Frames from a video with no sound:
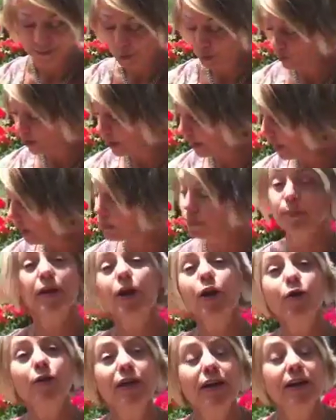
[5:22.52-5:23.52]
But when I got
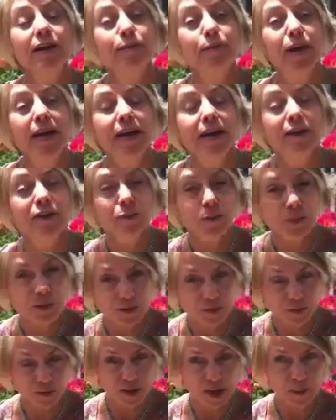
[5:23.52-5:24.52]
married, my
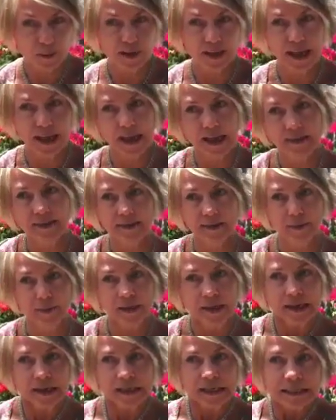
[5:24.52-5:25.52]
husband's family had
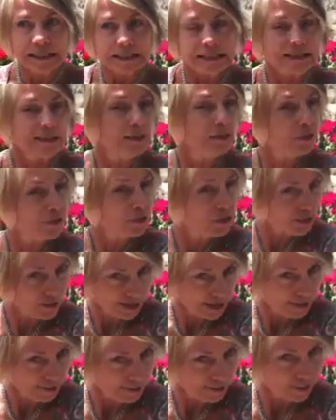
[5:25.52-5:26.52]
some different
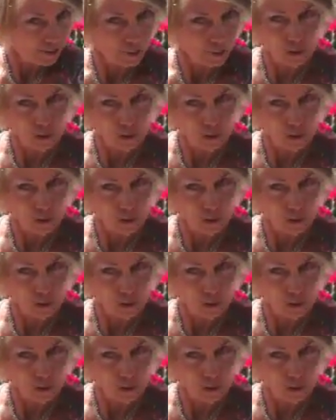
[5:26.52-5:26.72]
tastes